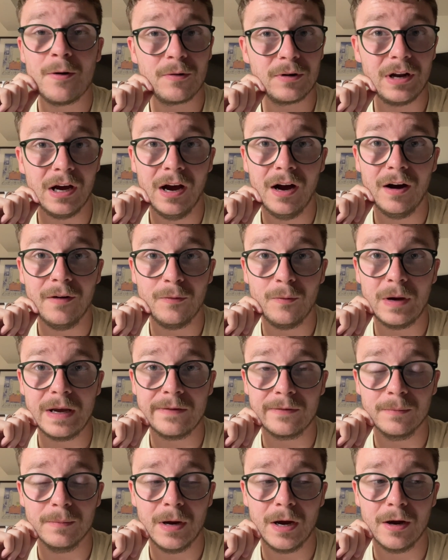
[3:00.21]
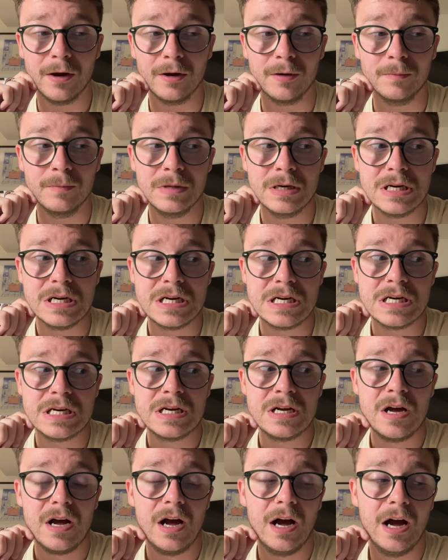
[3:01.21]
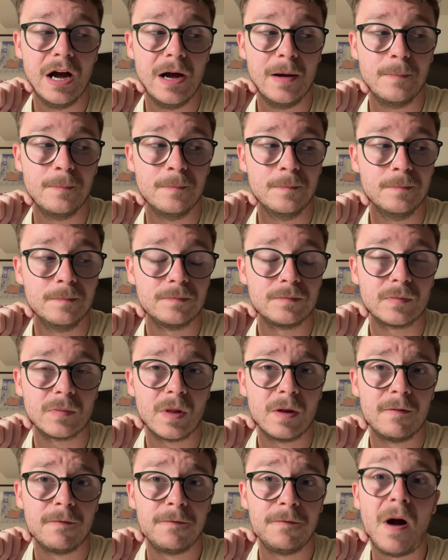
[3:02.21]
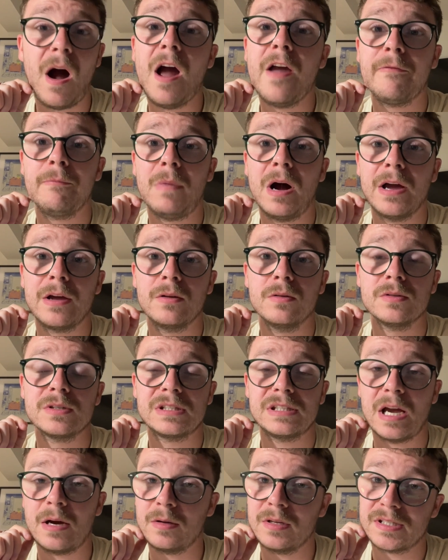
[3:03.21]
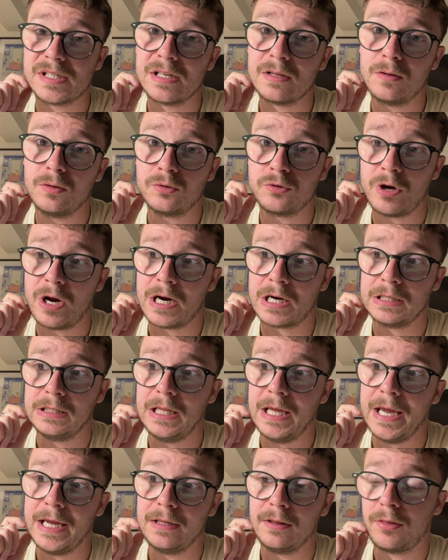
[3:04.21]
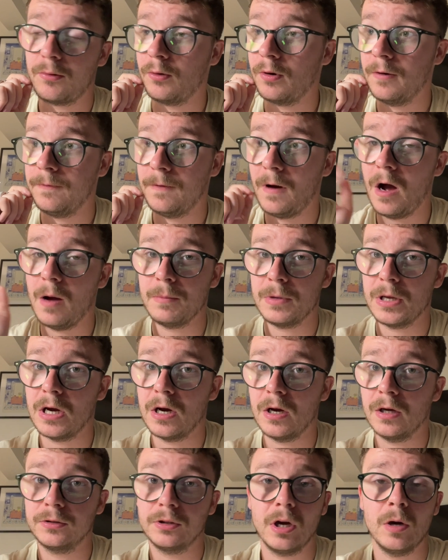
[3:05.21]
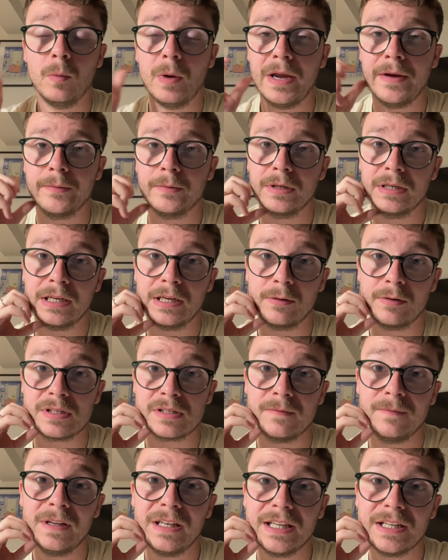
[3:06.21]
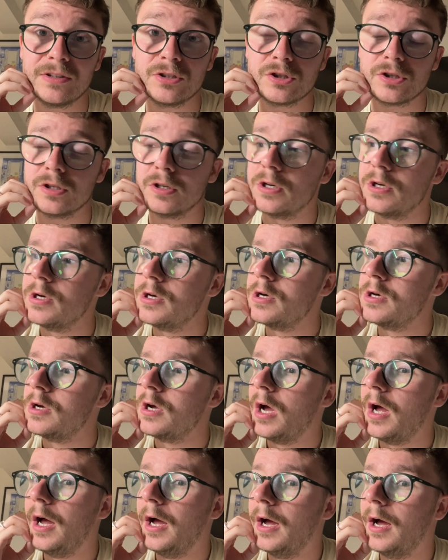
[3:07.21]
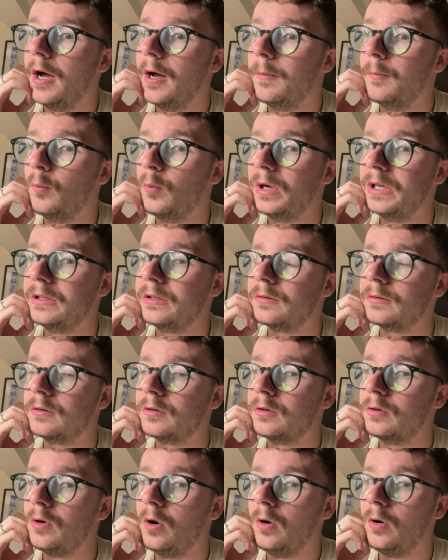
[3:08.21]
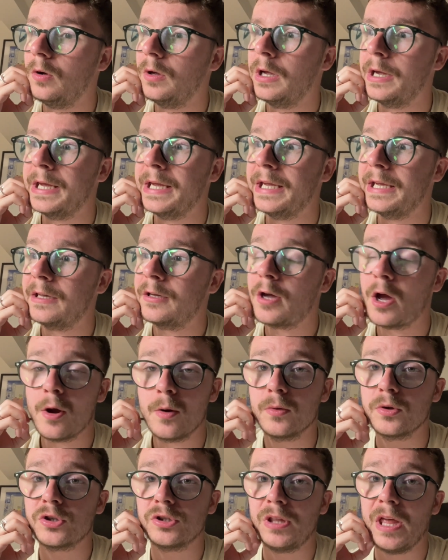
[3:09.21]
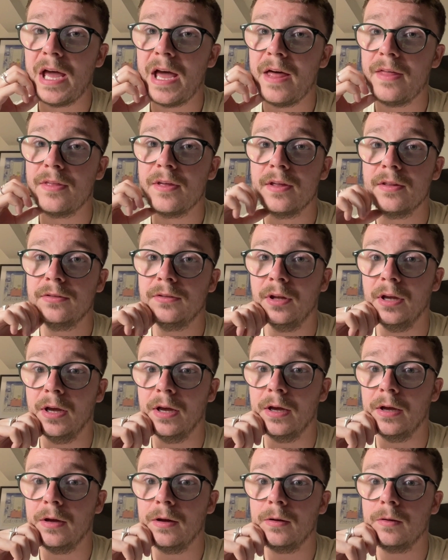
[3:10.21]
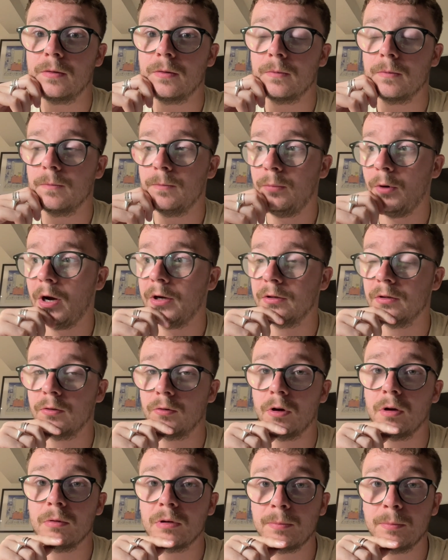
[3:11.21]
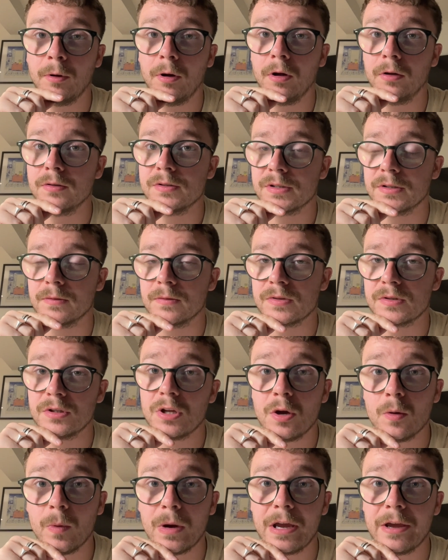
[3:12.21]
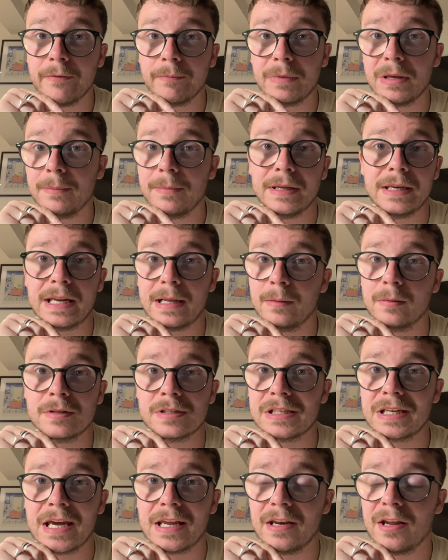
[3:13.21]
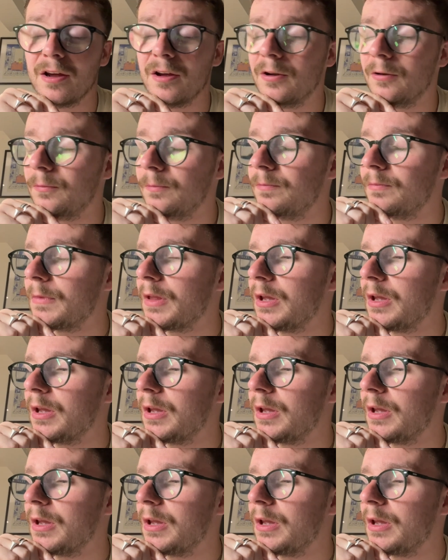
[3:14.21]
and a half away from home, 5 miles down a single track lane through a farmyard away from the nearest village. We'd got a coach there that the bride and groom had put on, so there was no way of me being able to get home.